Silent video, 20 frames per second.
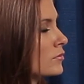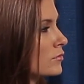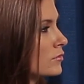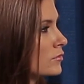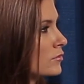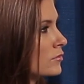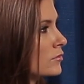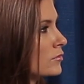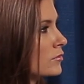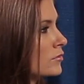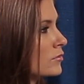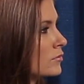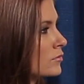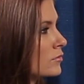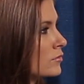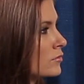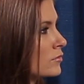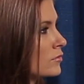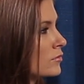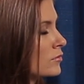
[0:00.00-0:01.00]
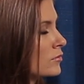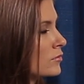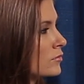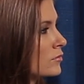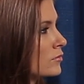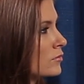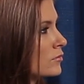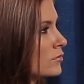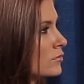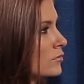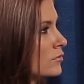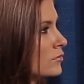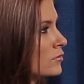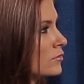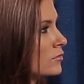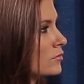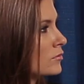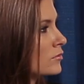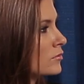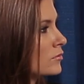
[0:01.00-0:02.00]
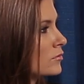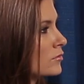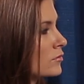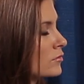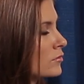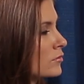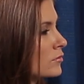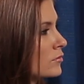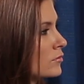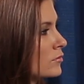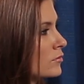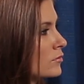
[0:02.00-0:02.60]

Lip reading: (silent)